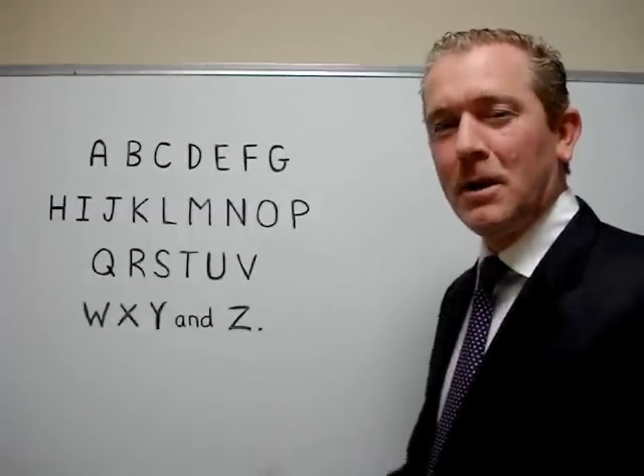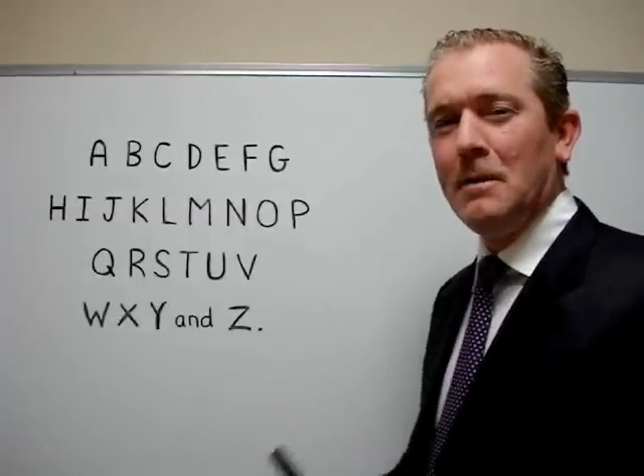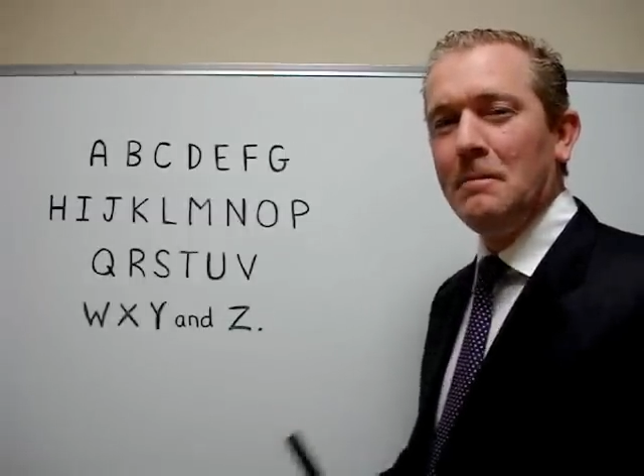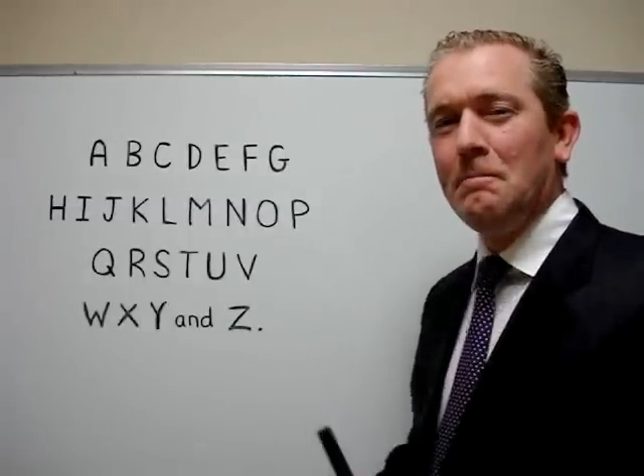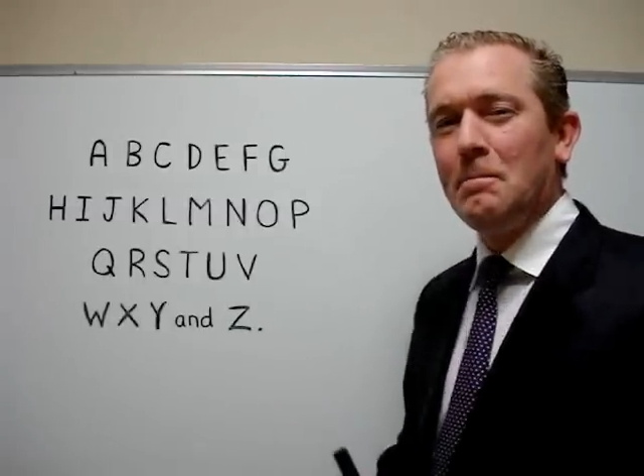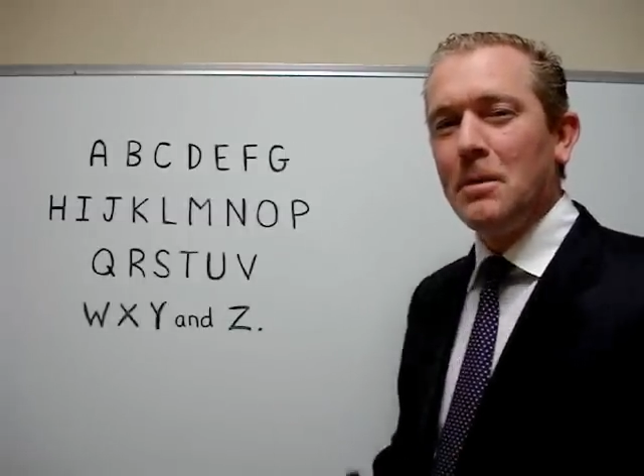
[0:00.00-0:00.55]

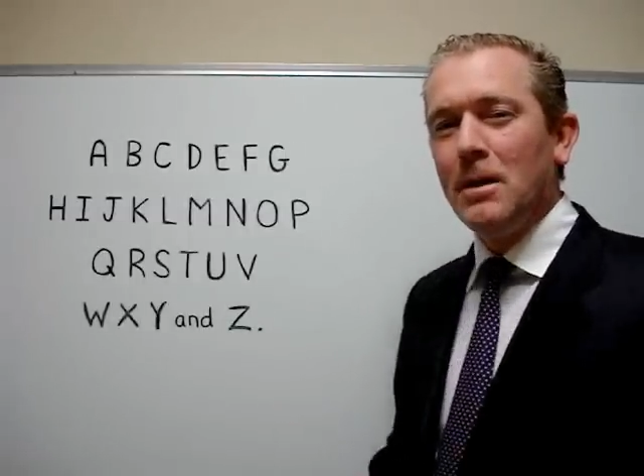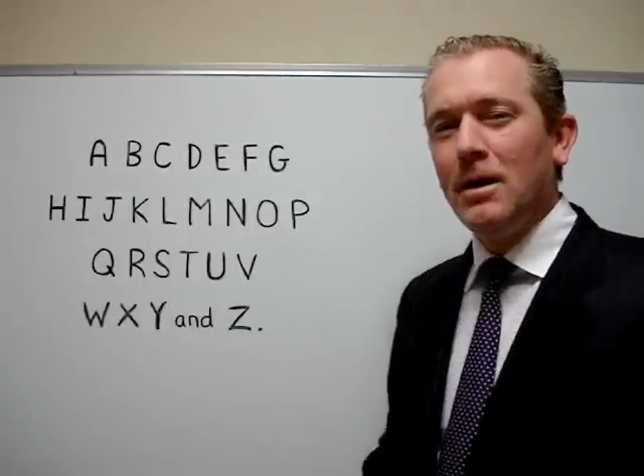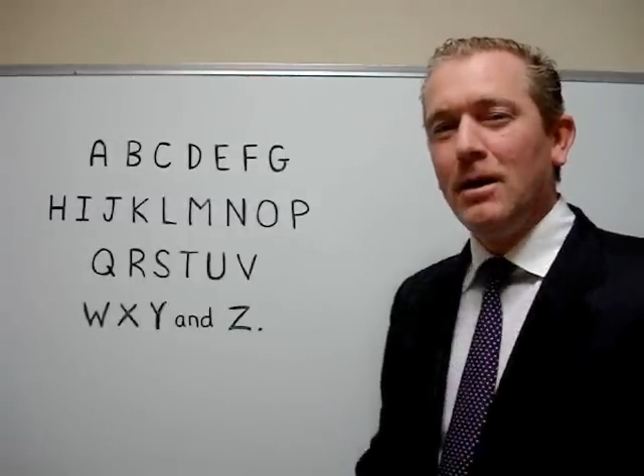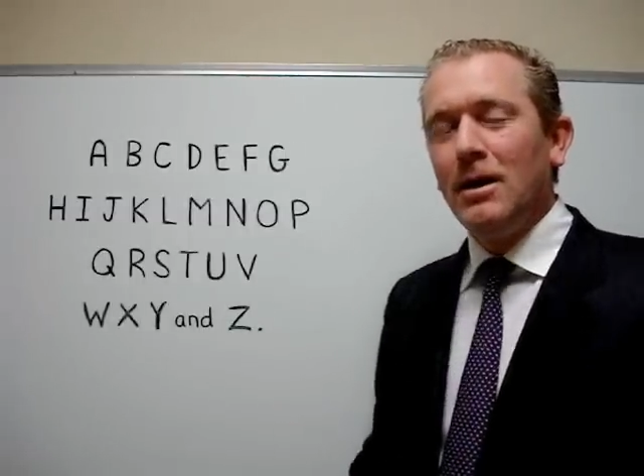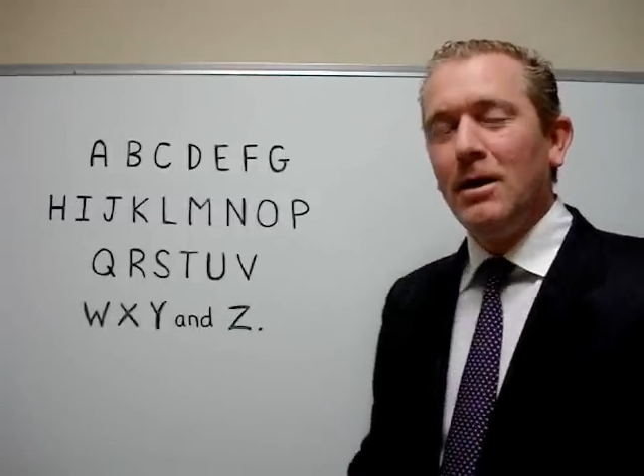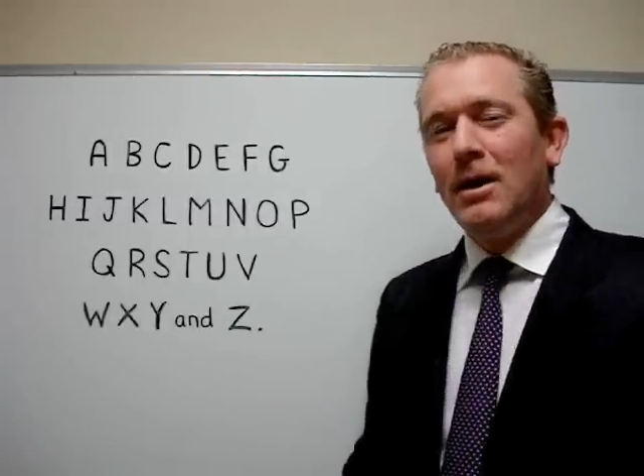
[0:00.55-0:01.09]
Okay?
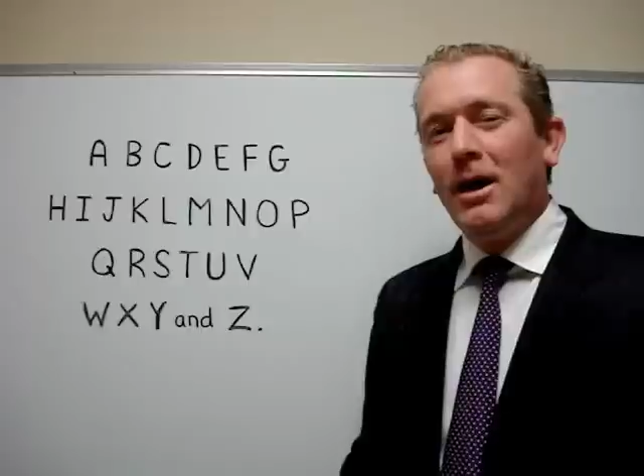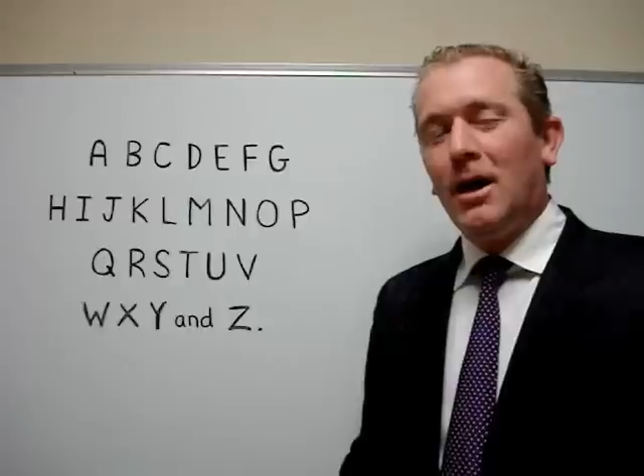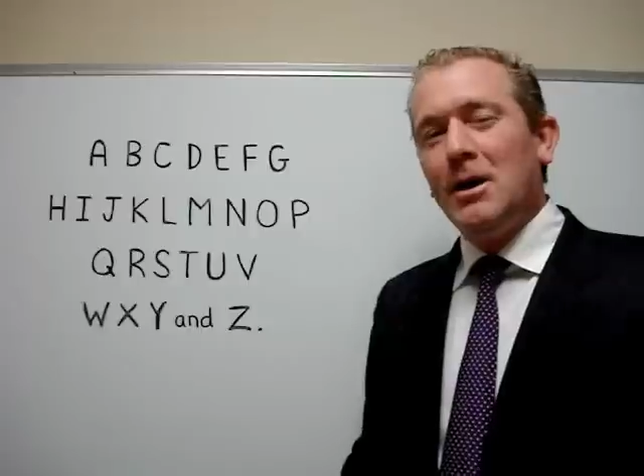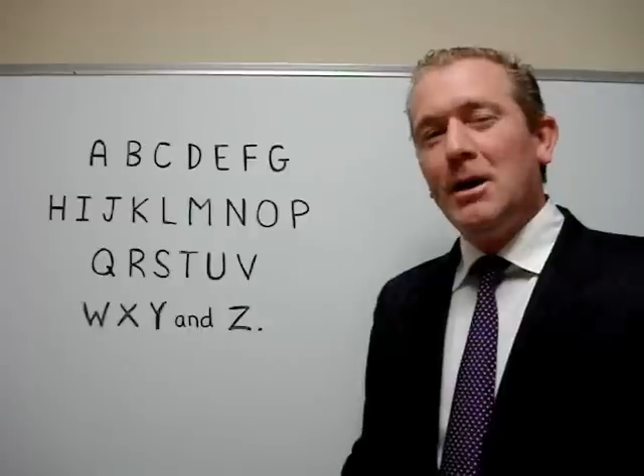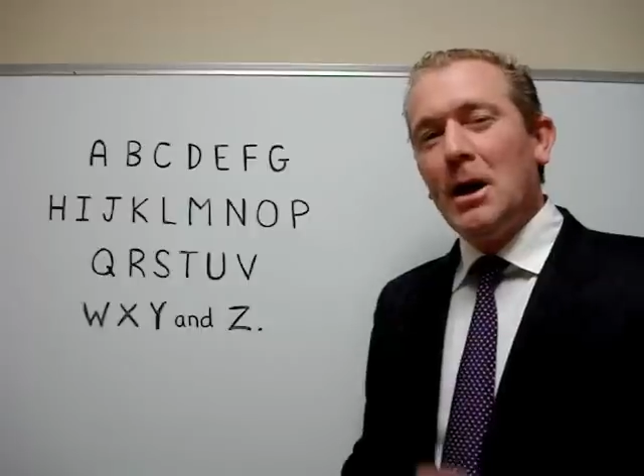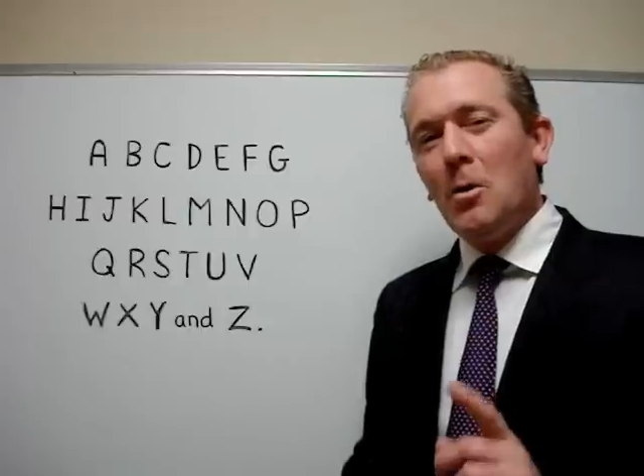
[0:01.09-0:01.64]
All right,